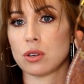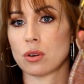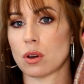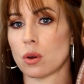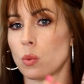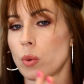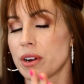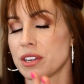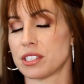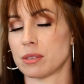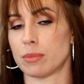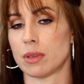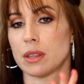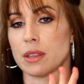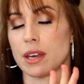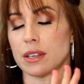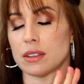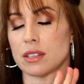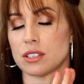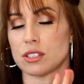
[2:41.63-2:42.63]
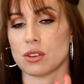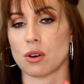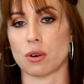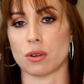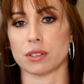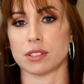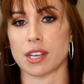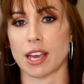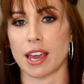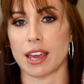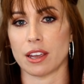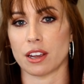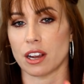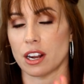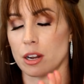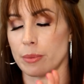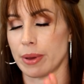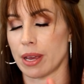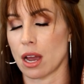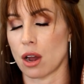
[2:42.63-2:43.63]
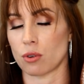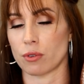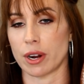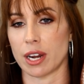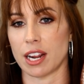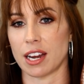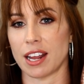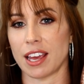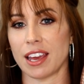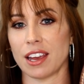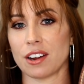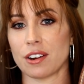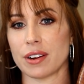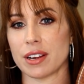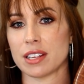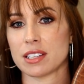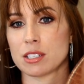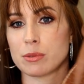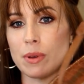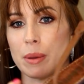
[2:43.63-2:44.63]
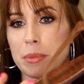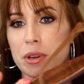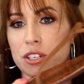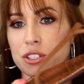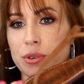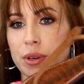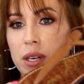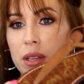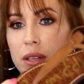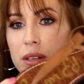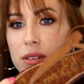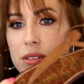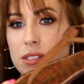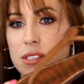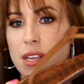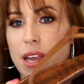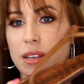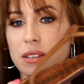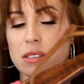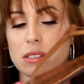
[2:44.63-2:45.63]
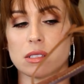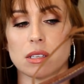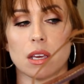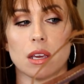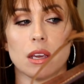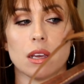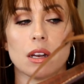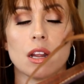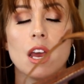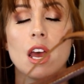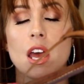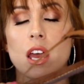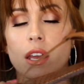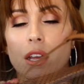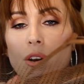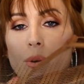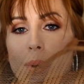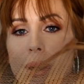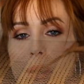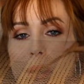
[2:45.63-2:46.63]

You could wear something like this all day. You're going to be out running errands. Maybe you're doing a little sightseeing. You